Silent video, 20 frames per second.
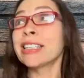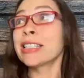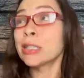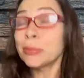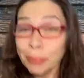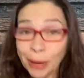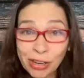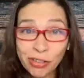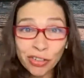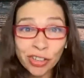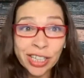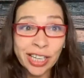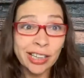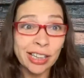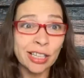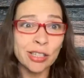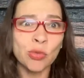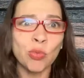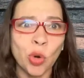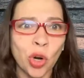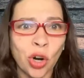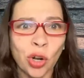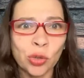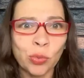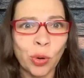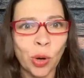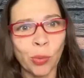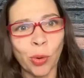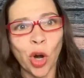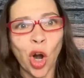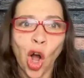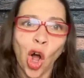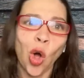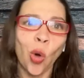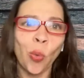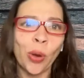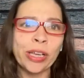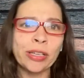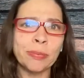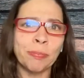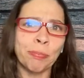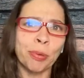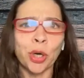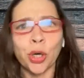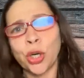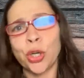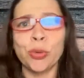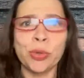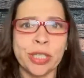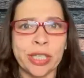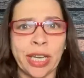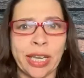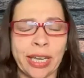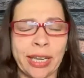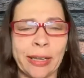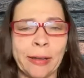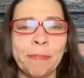especially in this world where we're always producing.